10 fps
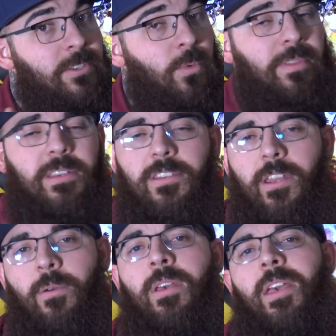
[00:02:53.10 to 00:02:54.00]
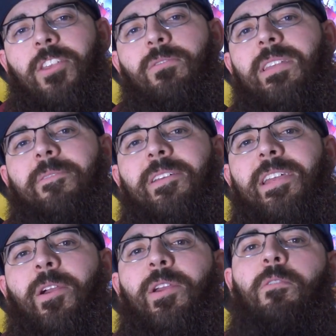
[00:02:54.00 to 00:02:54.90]
is one thing to know. You can definitely
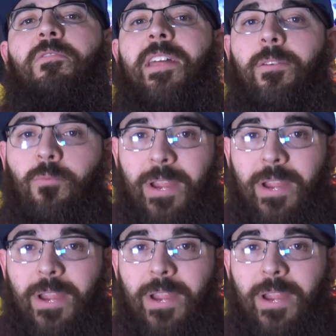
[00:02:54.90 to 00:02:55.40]
carry over that